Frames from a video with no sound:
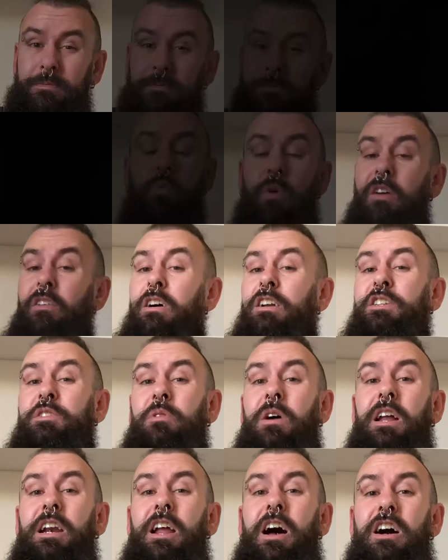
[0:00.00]
We're on to
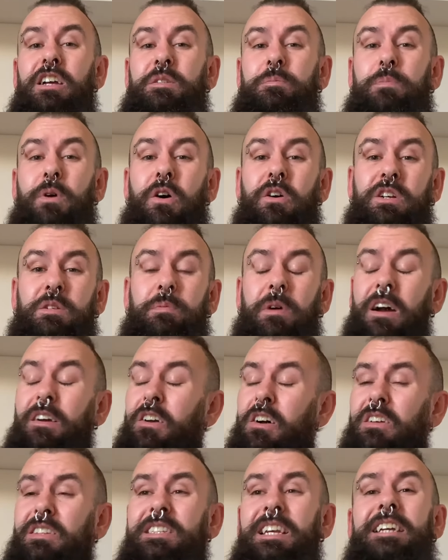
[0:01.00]
our last box, but I've
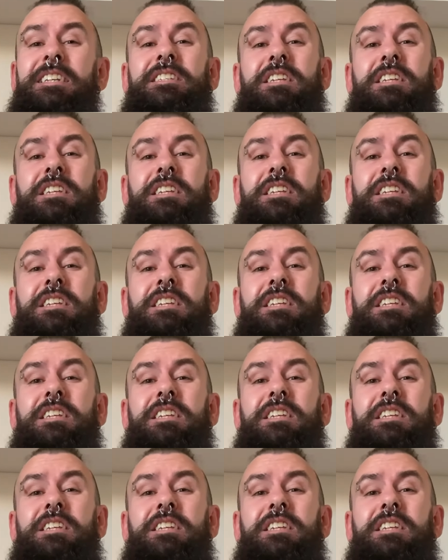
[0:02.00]
got to say,